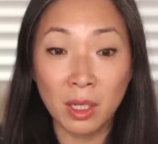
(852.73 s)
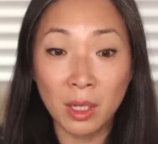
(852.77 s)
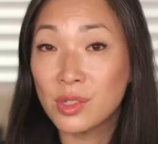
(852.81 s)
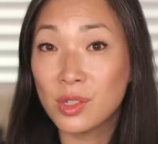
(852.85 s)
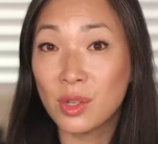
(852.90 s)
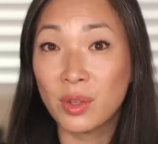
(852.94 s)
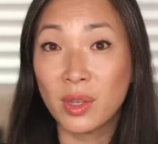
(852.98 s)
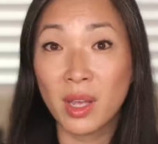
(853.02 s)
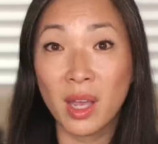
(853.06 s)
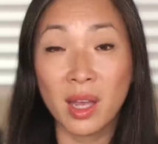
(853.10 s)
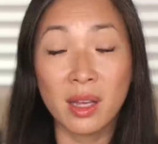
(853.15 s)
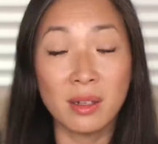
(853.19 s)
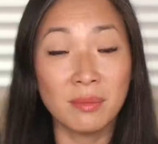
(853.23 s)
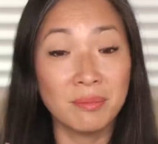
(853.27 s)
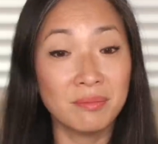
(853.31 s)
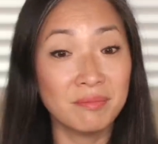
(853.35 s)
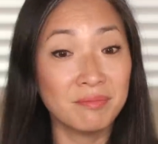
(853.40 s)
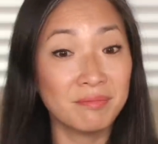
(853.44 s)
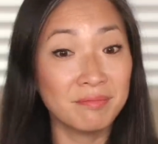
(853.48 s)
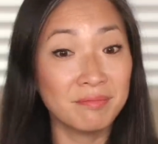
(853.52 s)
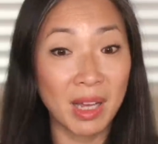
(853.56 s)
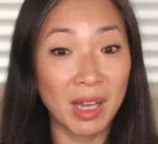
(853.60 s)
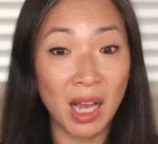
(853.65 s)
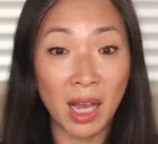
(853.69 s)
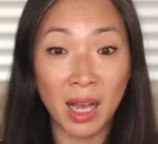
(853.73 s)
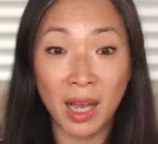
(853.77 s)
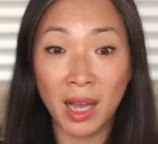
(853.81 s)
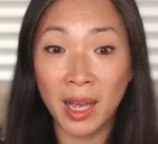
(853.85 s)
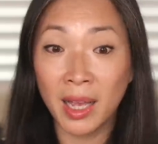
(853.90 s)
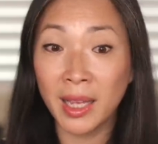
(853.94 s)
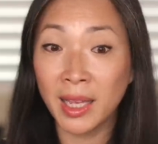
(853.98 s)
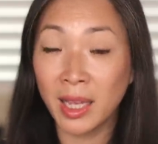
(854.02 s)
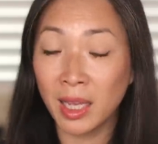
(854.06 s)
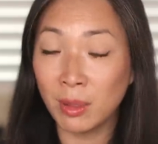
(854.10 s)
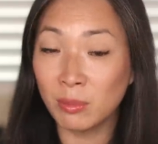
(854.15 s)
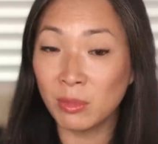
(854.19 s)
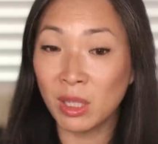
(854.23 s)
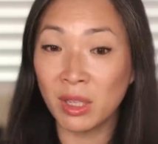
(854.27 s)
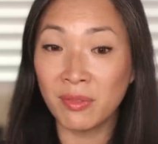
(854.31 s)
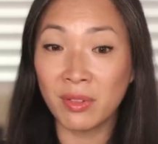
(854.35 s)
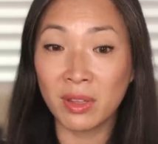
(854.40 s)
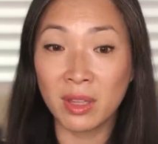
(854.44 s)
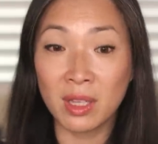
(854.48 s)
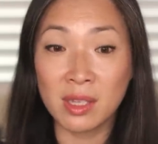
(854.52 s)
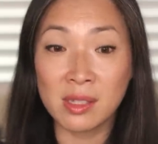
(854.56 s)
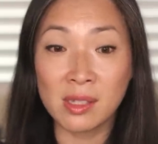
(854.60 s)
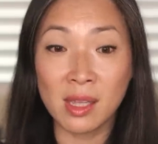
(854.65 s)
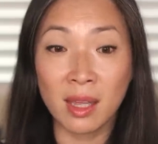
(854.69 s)
So yeah, I am
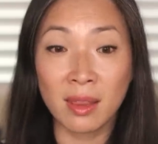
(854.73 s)
loving this.